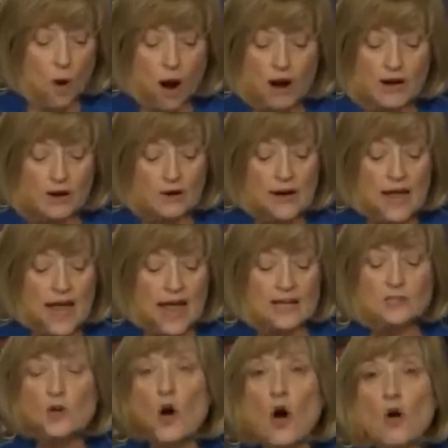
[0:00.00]
Walker
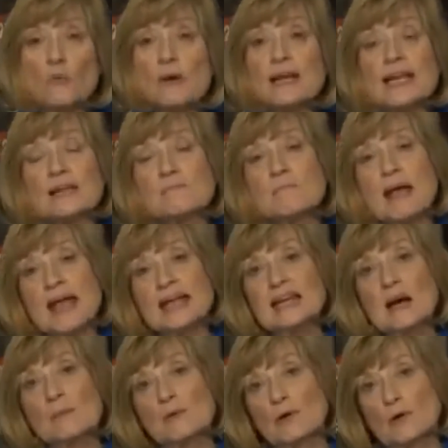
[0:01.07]
has already
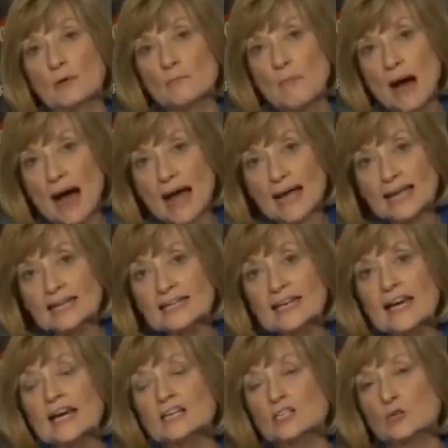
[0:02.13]
made up her
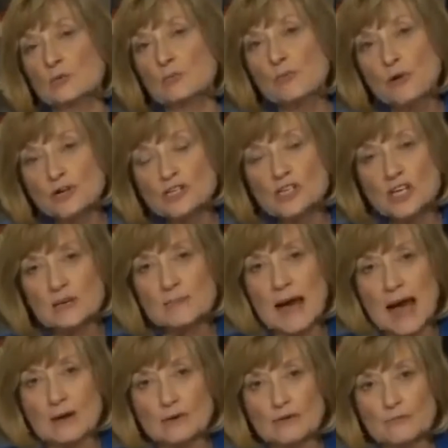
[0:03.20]
mind to push
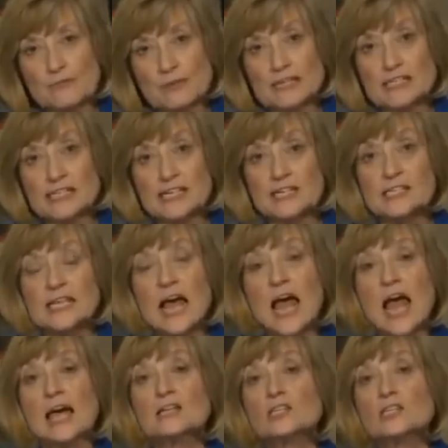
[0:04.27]
him out of business,